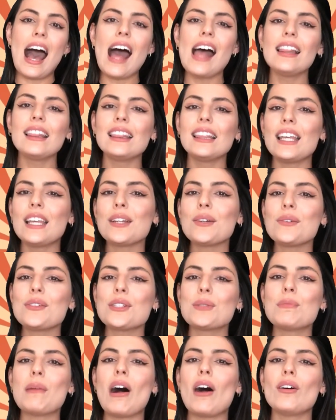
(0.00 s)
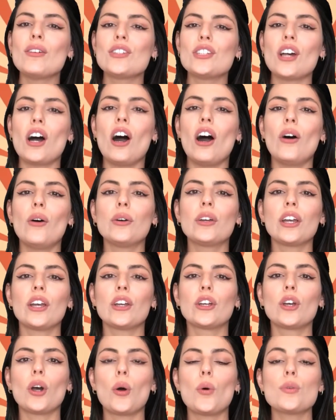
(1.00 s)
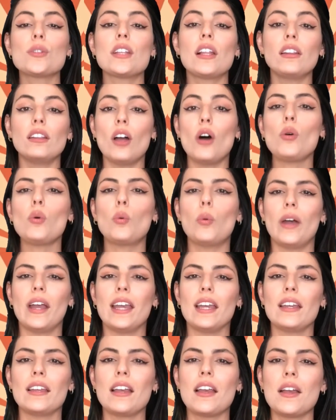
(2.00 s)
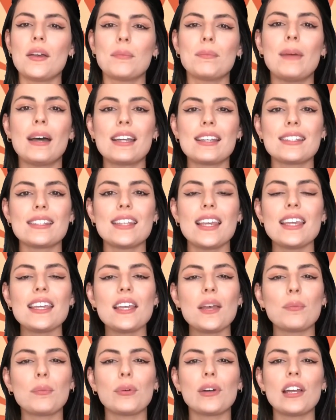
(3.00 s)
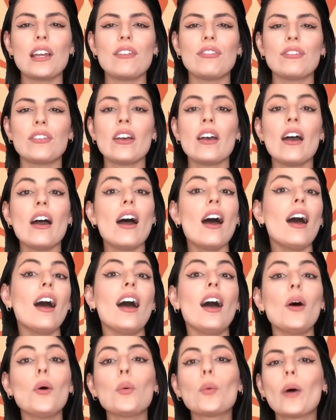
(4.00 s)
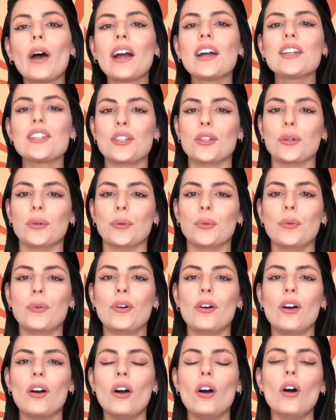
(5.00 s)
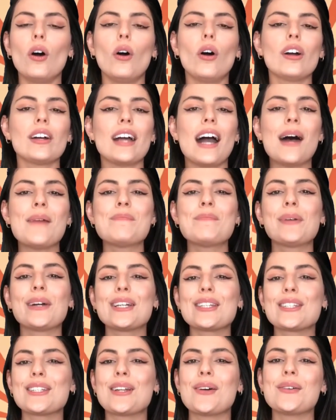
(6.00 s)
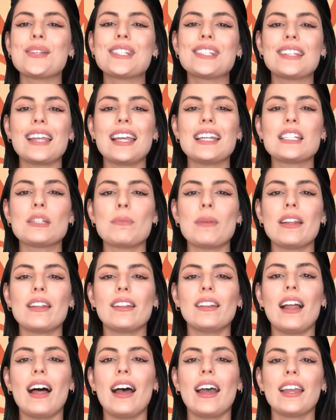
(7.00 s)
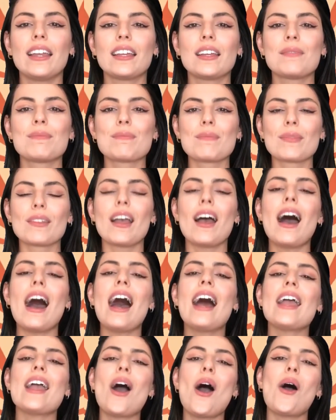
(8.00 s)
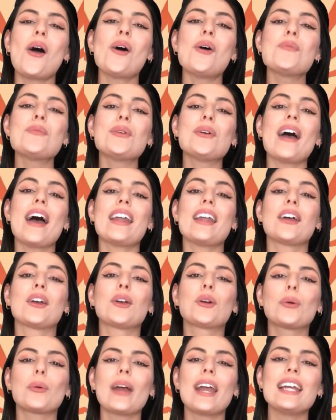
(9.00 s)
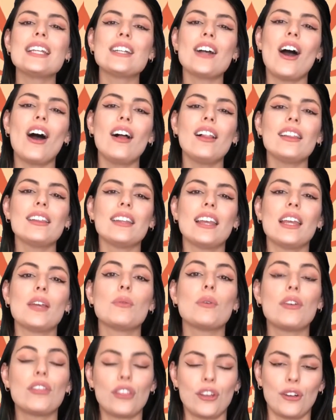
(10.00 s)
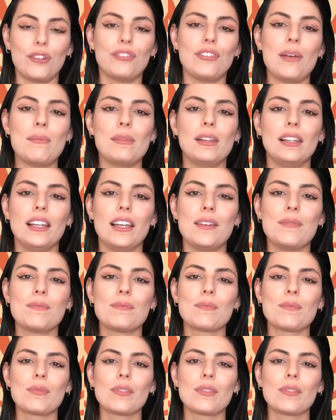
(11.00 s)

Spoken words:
A little small talk goes a long way. By saying a brief, "How are you?" or a personal statement like, "I hope you had a great holiday with your family."